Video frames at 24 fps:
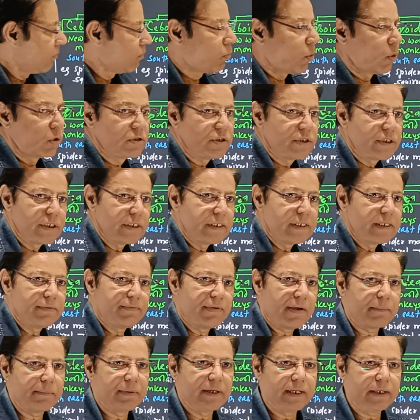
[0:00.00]
Pongidae
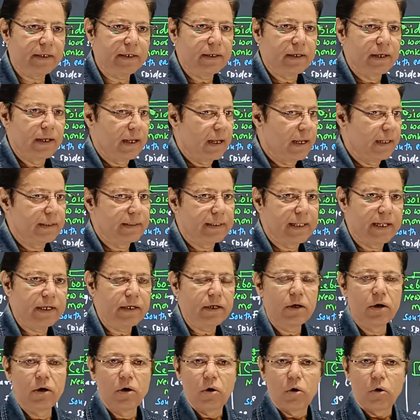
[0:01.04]
family, and
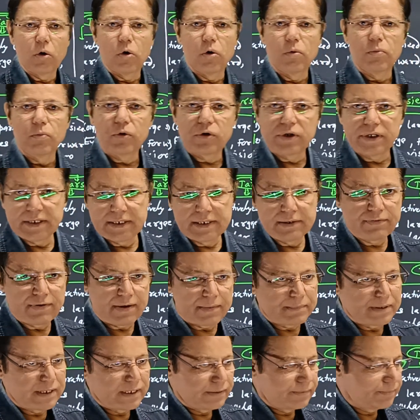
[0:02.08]
then Hominidae
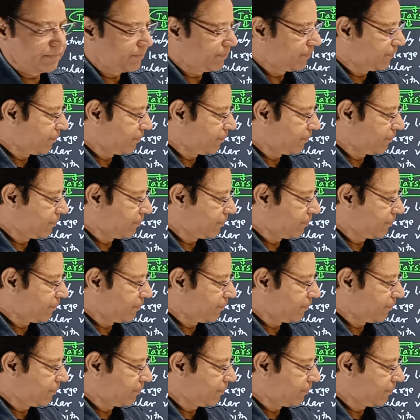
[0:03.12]
family.